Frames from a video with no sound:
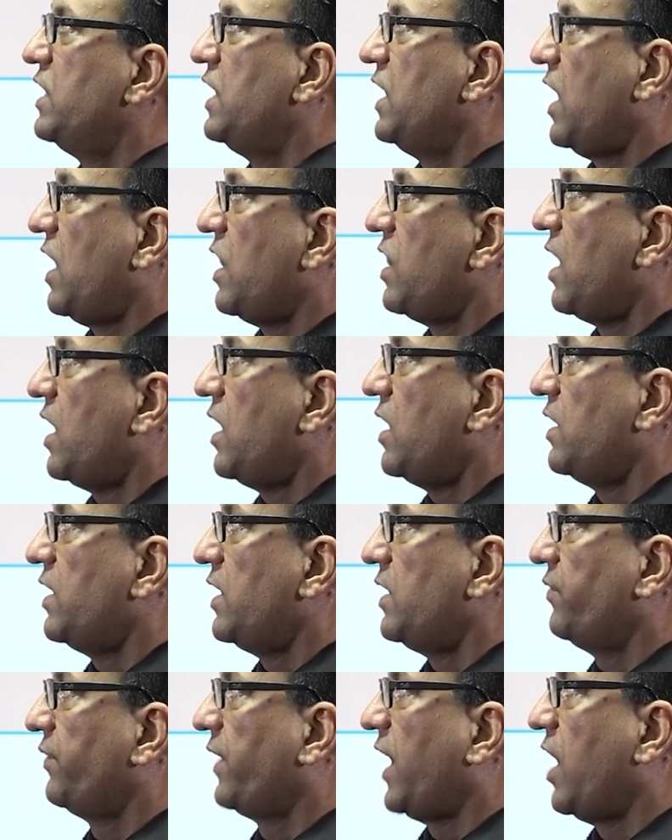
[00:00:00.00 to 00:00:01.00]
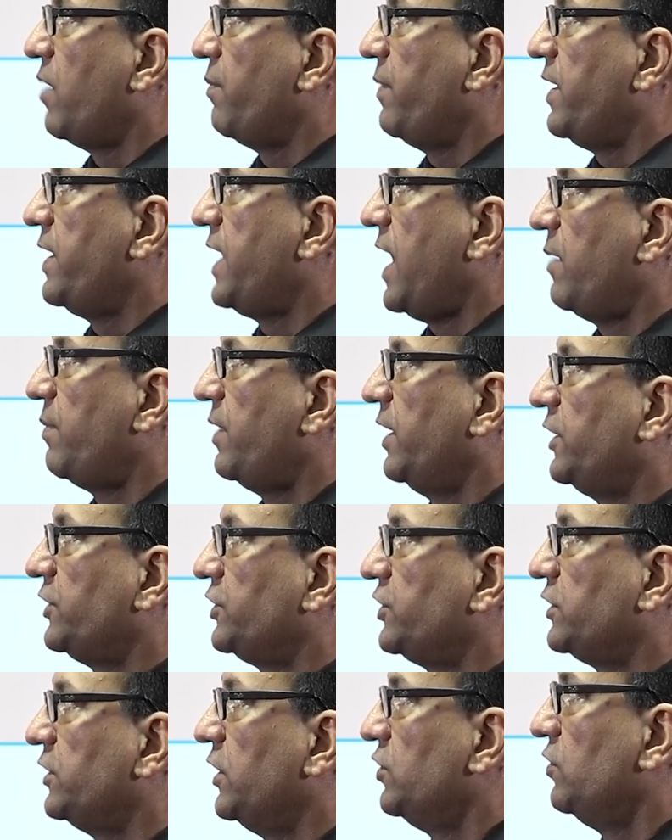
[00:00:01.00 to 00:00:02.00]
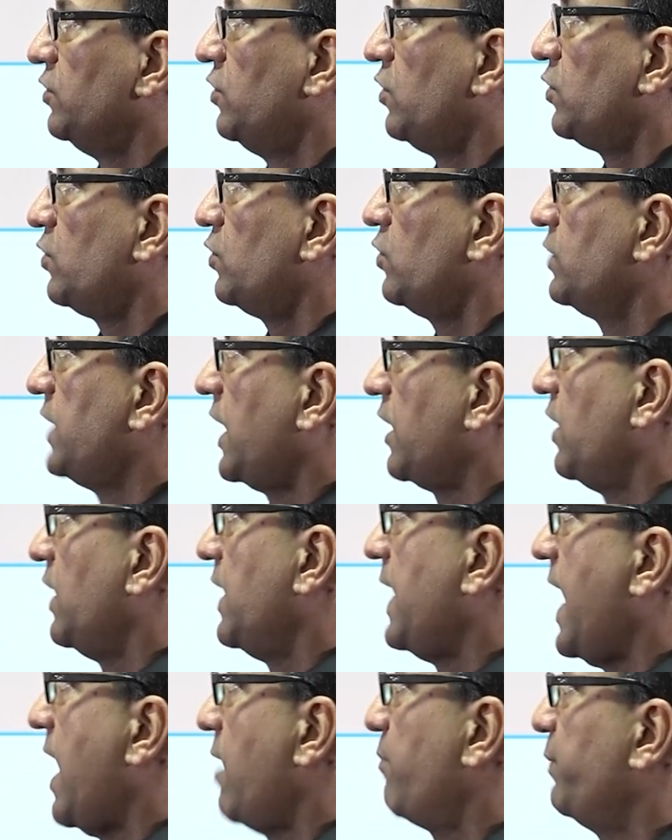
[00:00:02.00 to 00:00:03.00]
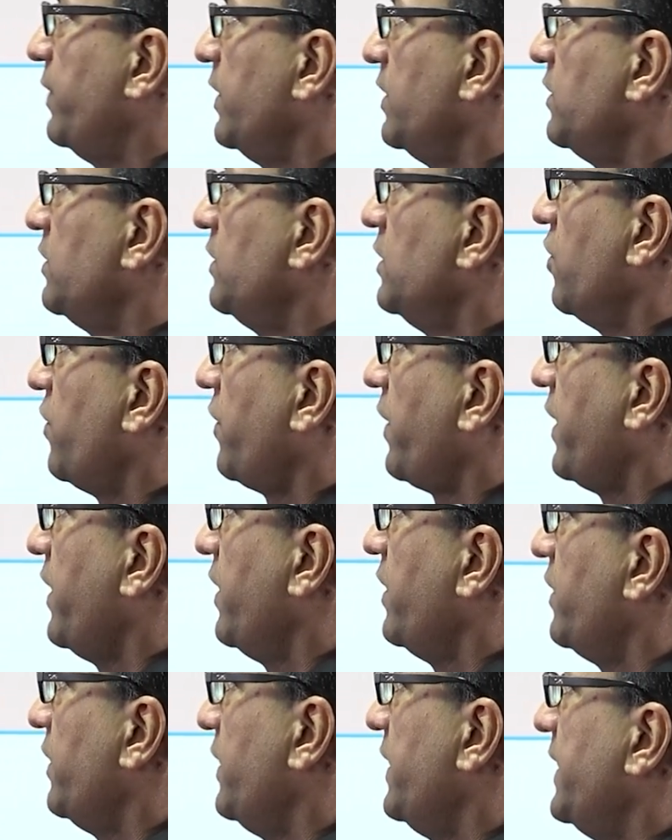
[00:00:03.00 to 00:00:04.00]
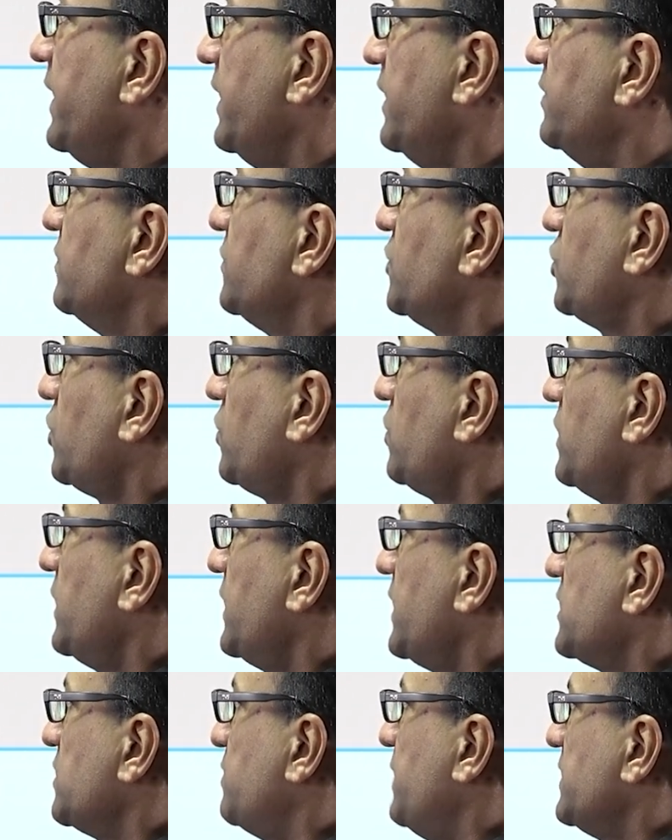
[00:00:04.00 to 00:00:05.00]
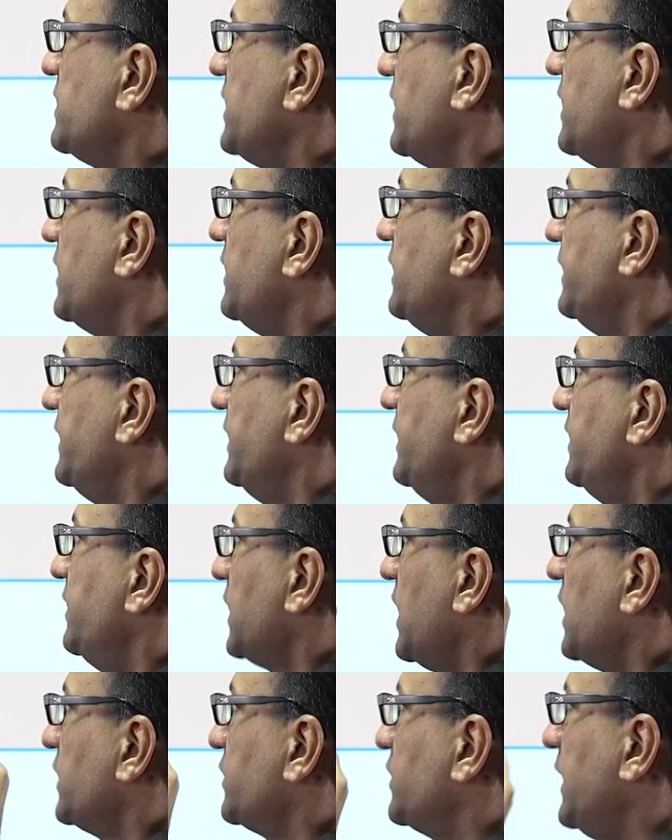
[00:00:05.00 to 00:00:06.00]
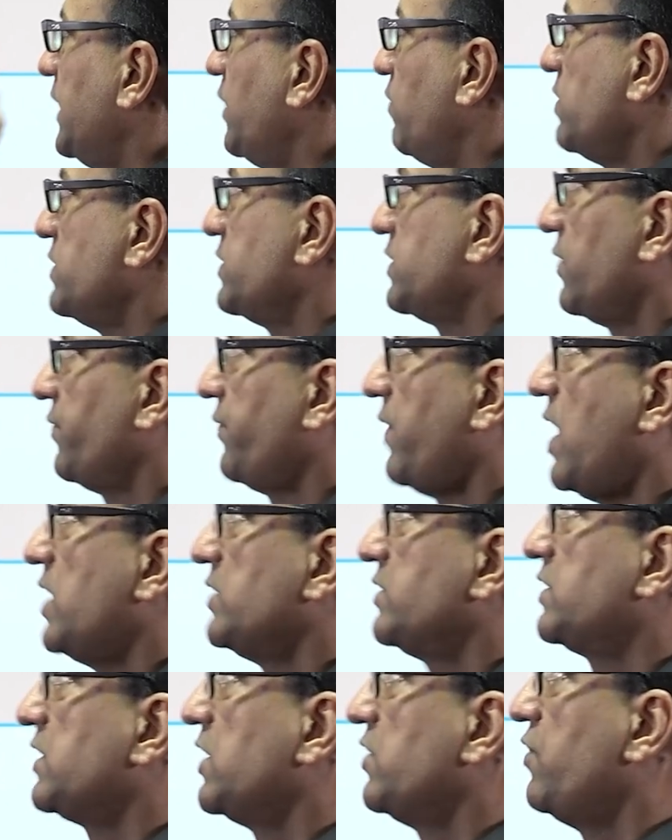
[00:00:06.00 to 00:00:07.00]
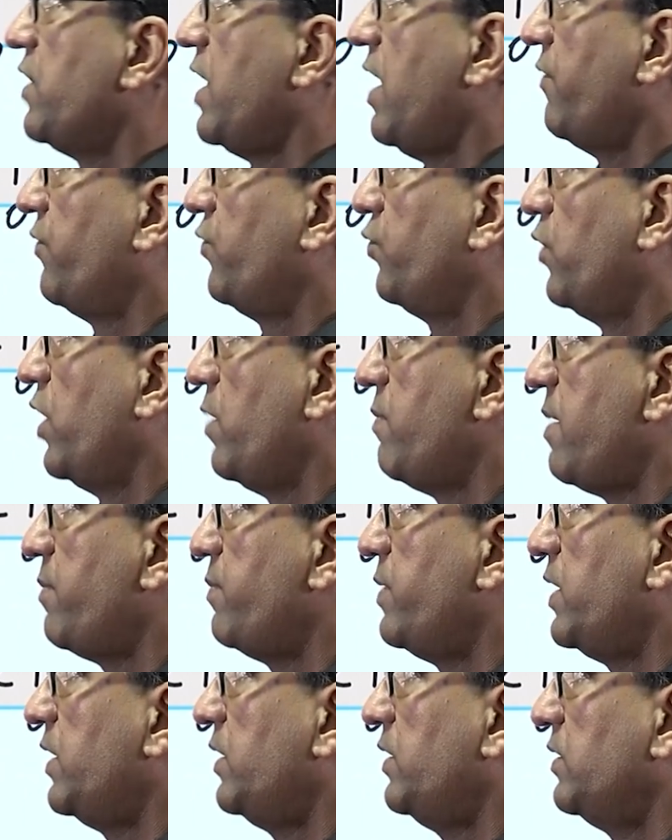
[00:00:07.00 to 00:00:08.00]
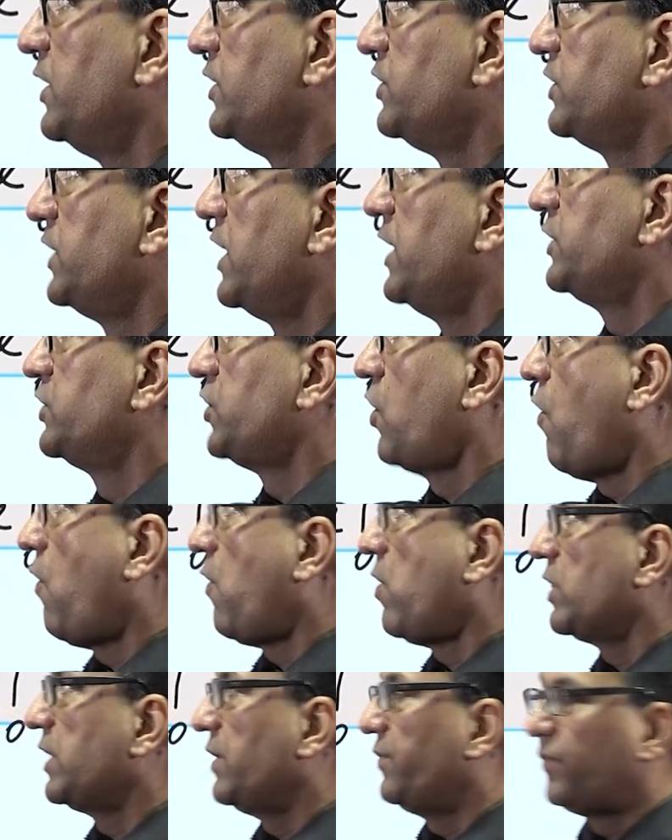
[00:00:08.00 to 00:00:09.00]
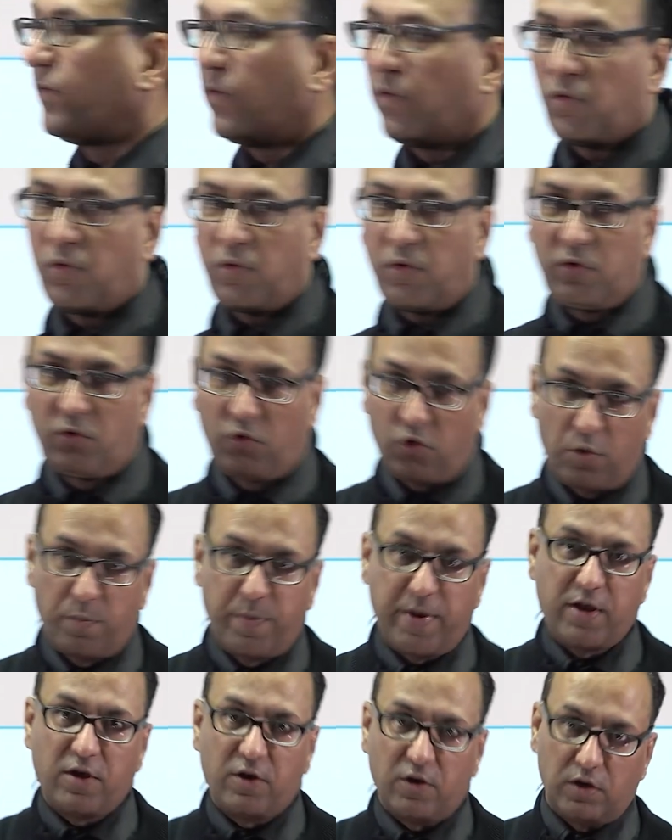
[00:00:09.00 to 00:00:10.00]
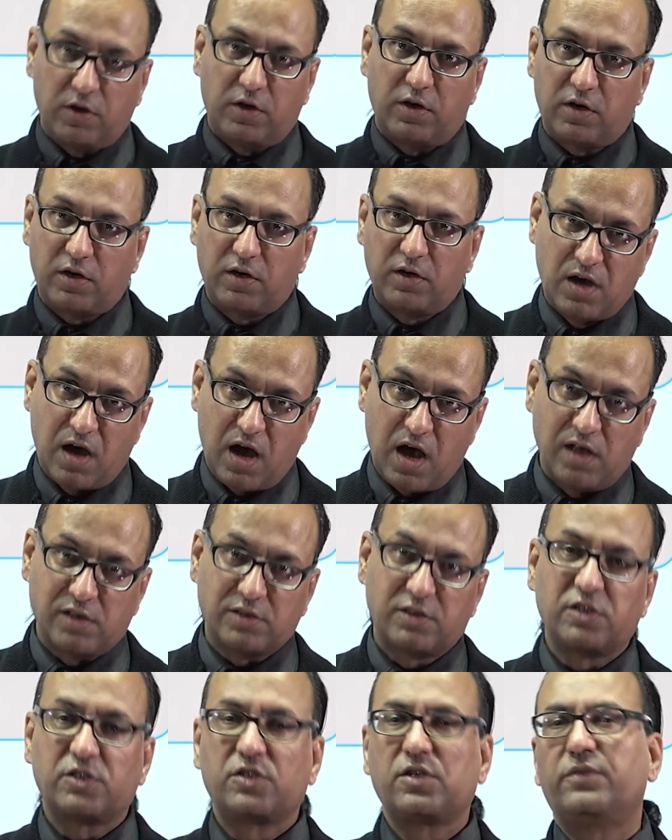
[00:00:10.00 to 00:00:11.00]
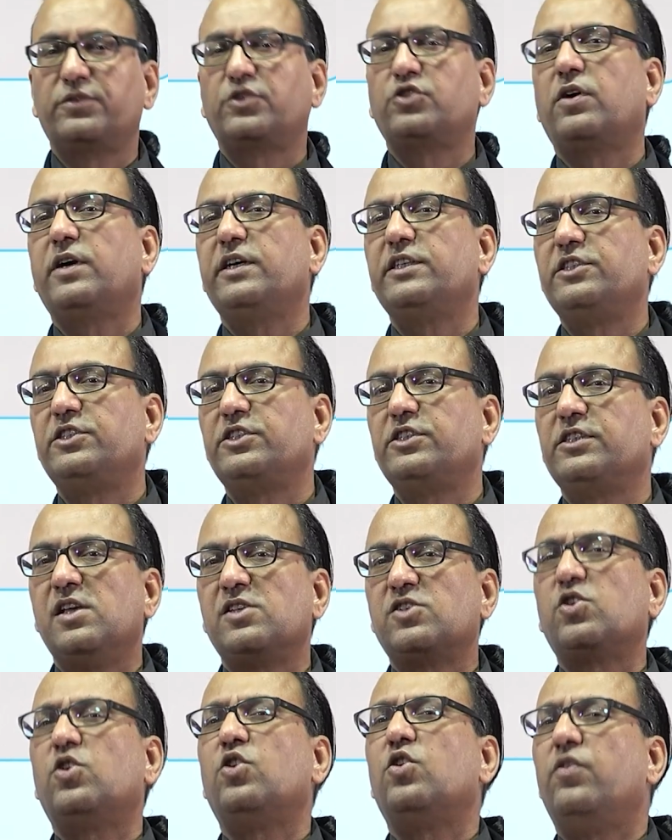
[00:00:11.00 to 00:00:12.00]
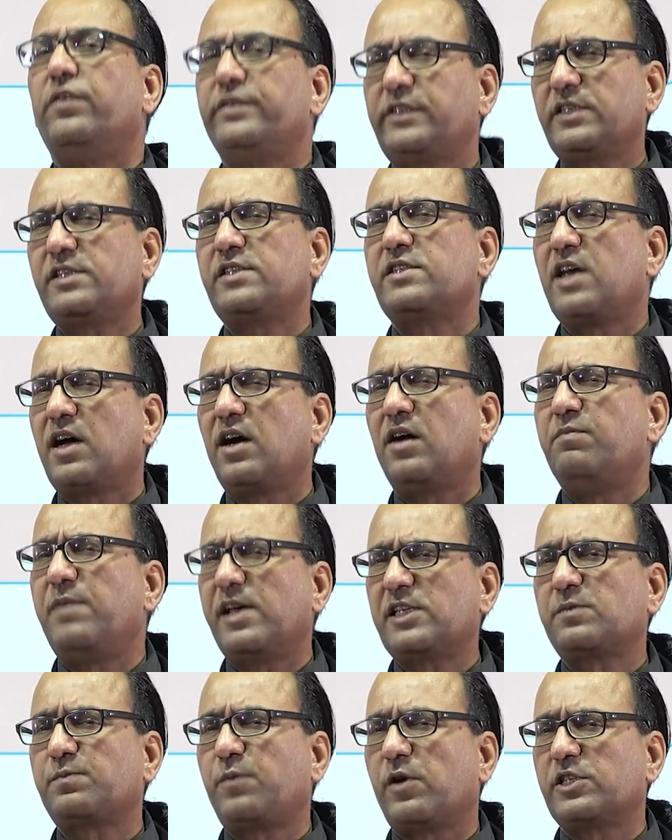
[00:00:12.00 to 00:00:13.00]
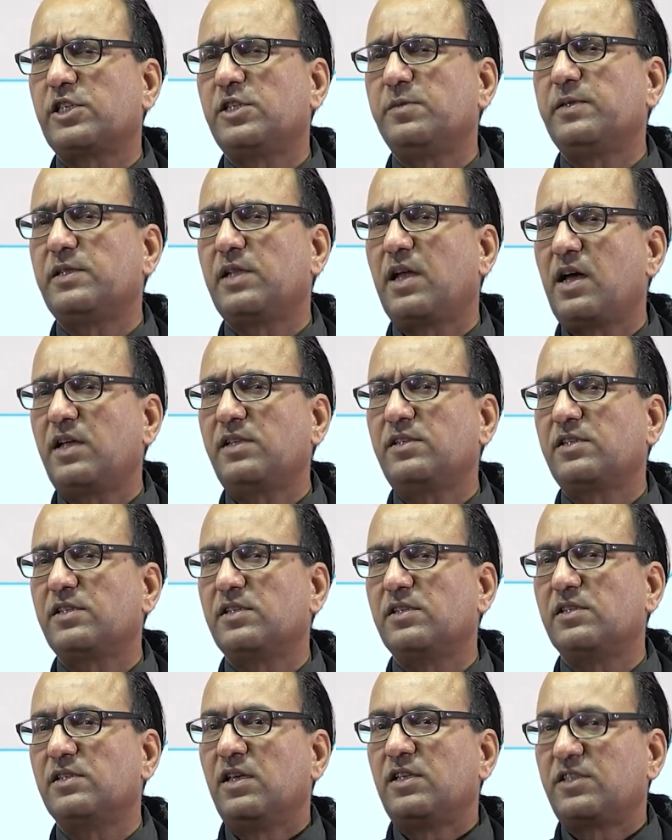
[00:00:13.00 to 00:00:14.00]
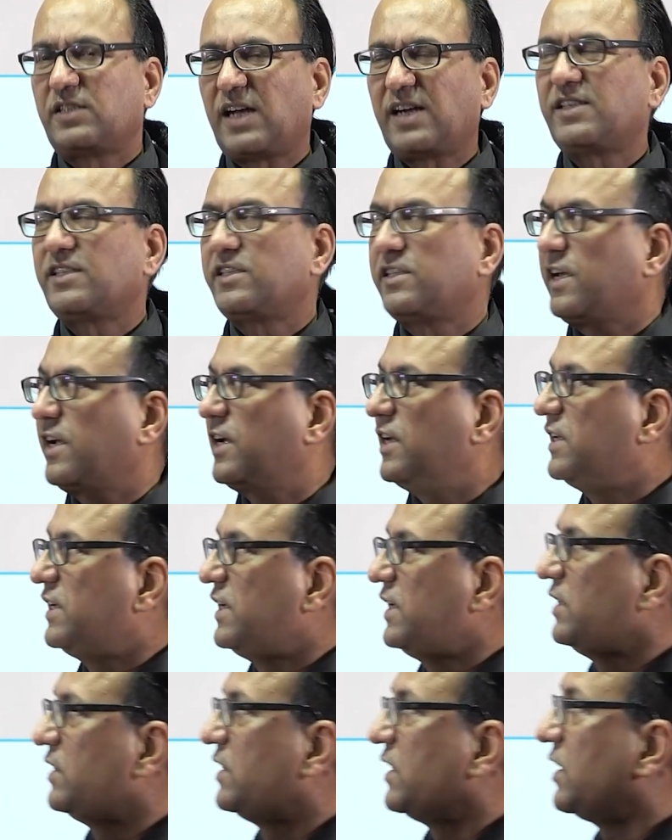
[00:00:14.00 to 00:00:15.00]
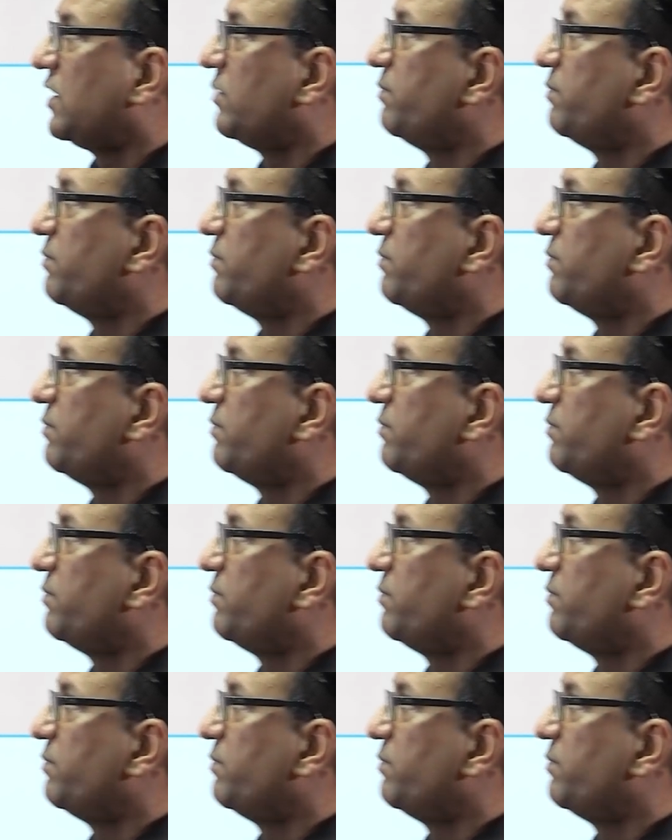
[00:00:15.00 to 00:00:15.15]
the ulnar nerve can be damaged, though that will happen rarely. So it is basically a sequence of answer you have to remember, since all the four could be your answers of choice. So which is the best possible answer? Statistically, the